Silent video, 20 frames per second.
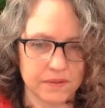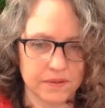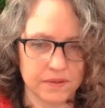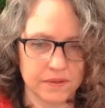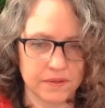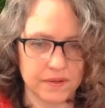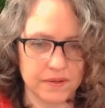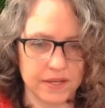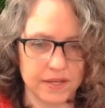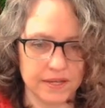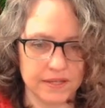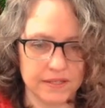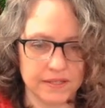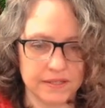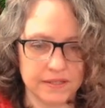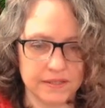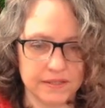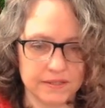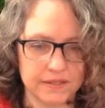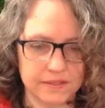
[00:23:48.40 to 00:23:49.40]
Okay, I
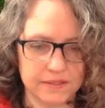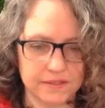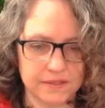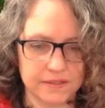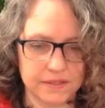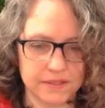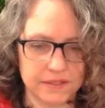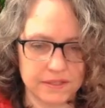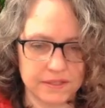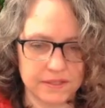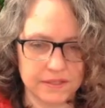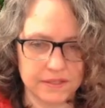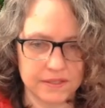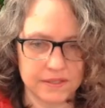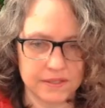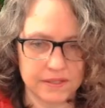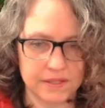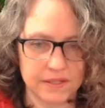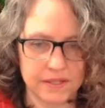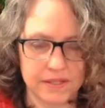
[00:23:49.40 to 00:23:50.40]
think this is good.
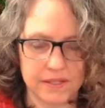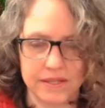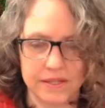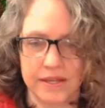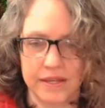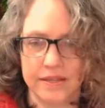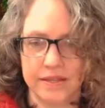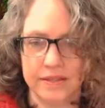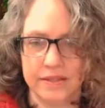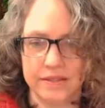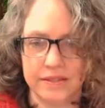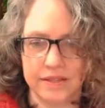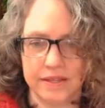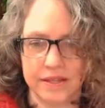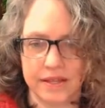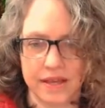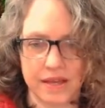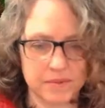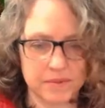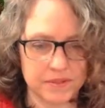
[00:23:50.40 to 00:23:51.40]
And then the
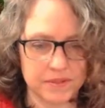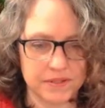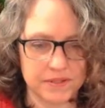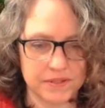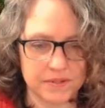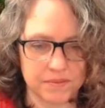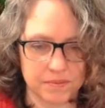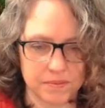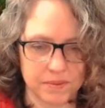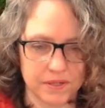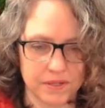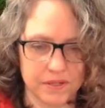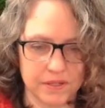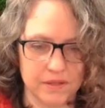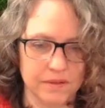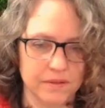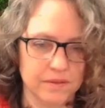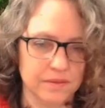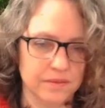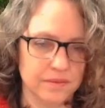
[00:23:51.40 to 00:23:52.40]
cabbage,
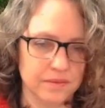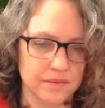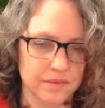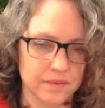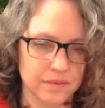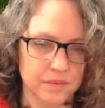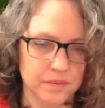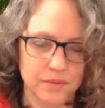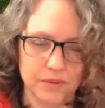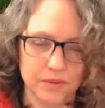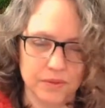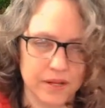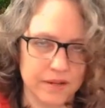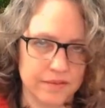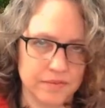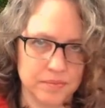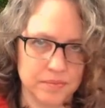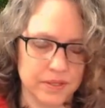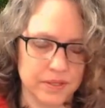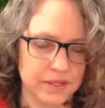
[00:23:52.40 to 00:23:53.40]
we'll
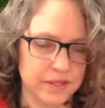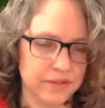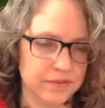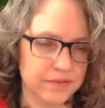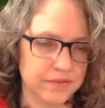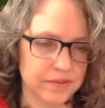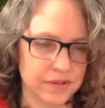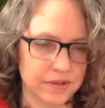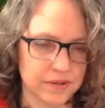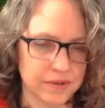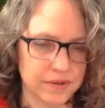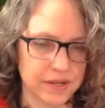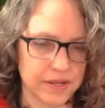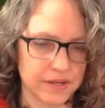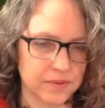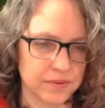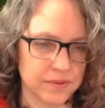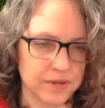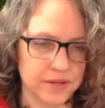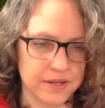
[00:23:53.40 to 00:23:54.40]
have plenty for our
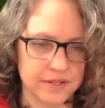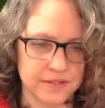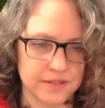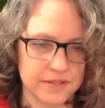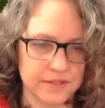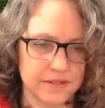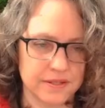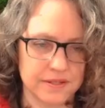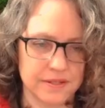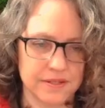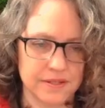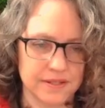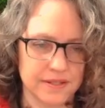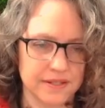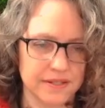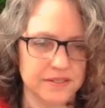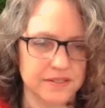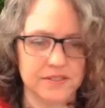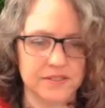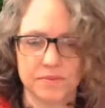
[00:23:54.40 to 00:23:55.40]
quest.
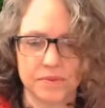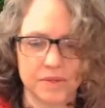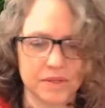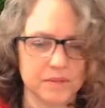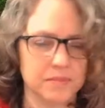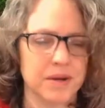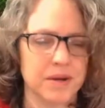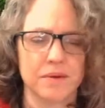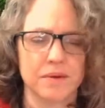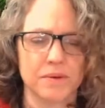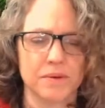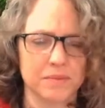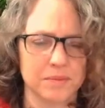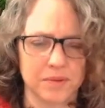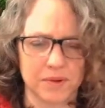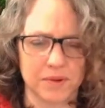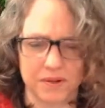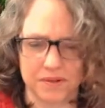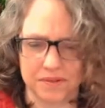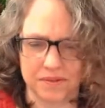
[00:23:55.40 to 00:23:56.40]
I just want to buy one
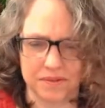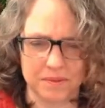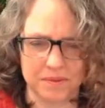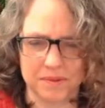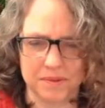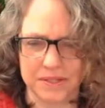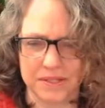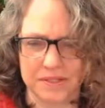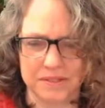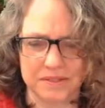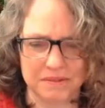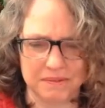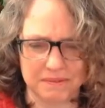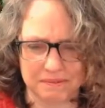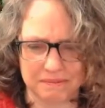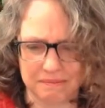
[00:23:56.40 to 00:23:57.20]
more, so I'm going to.